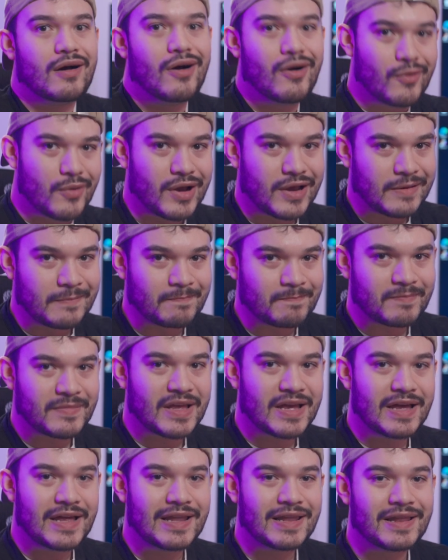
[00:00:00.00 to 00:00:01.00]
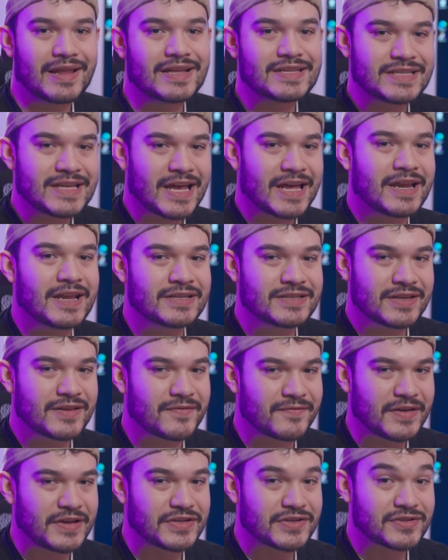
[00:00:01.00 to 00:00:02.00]
All right, let's get into
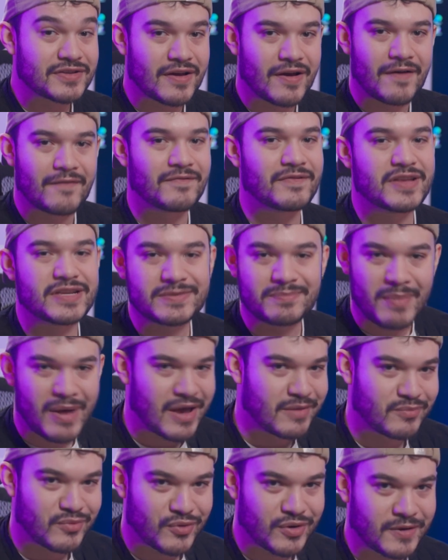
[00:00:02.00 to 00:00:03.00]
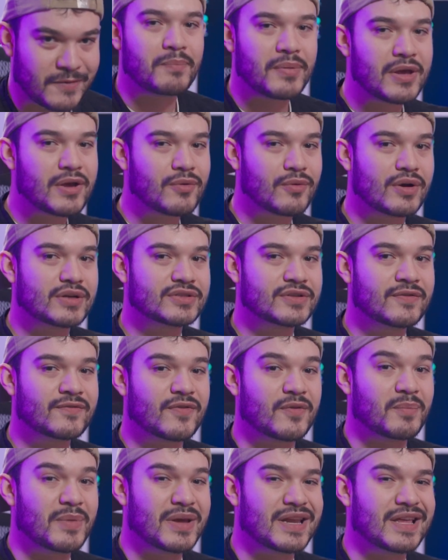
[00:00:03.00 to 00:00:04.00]
the features of this bad boy. Big question
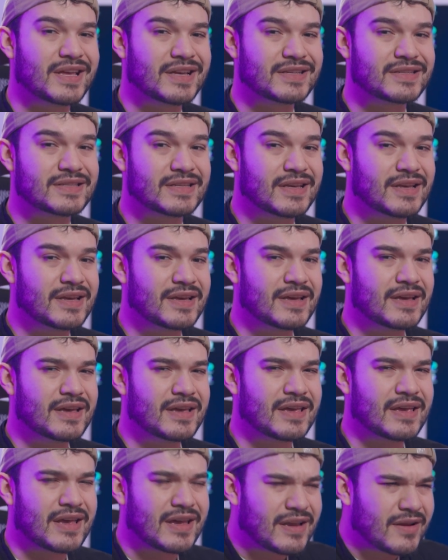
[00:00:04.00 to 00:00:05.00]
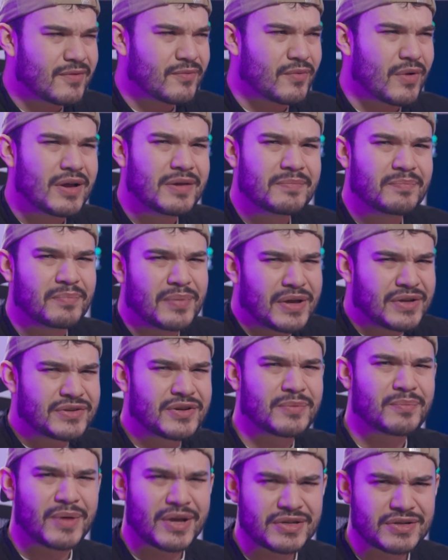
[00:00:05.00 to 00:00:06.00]
for many is, can it run
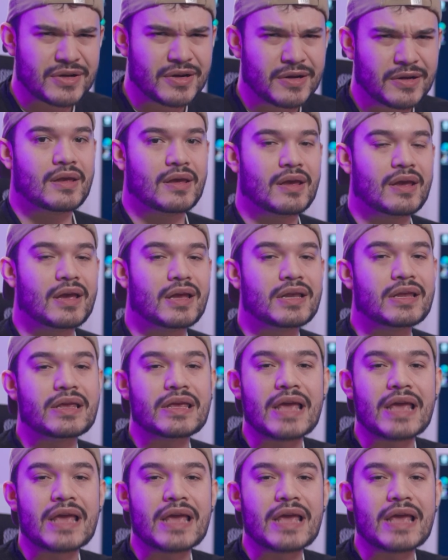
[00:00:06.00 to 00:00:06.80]
picture-in-picture? And